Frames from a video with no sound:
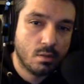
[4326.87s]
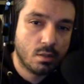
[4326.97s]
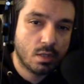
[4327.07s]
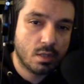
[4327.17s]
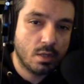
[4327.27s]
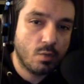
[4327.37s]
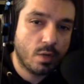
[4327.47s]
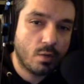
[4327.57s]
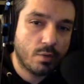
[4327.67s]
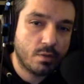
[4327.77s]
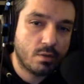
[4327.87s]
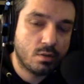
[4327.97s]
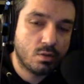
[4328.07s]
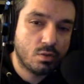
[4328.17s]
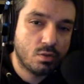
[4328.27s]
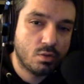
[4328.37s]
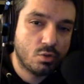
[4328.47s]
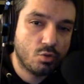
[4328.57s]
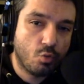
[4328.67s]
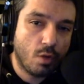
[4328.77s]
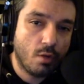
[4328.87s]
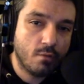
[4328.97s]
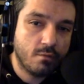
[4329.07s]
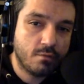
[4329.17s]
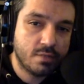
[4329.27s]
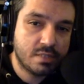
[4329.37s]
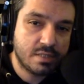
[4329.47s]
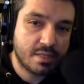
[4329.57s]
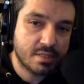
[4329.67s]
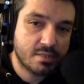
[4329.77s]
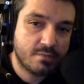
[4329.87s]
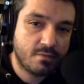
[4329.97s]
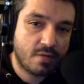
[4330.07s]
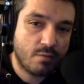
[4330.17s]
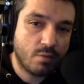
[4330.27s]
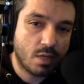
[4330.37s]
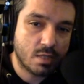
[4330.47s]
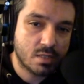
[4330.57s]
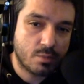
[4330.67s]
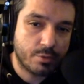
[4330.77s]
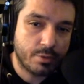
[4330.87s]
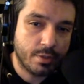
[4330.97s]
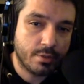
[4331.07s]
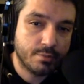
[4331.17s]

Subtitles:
Kalel Ware with 12, 6, 5 blocks summer league.